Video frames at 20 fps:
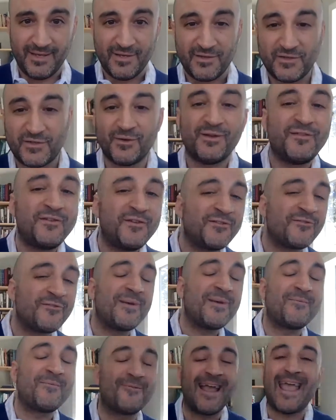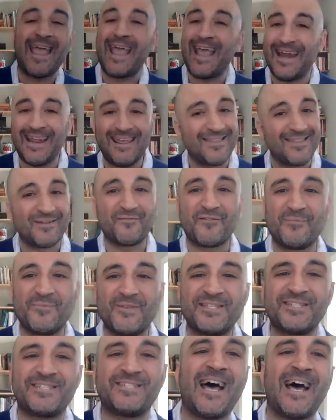So if you remember anything from
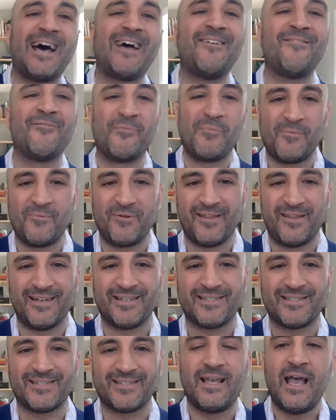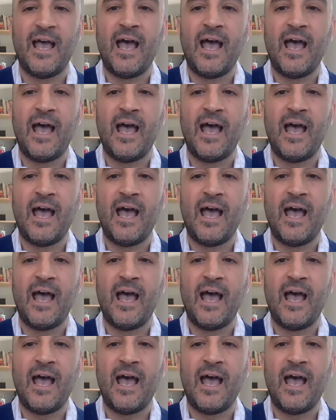this chat, remember this.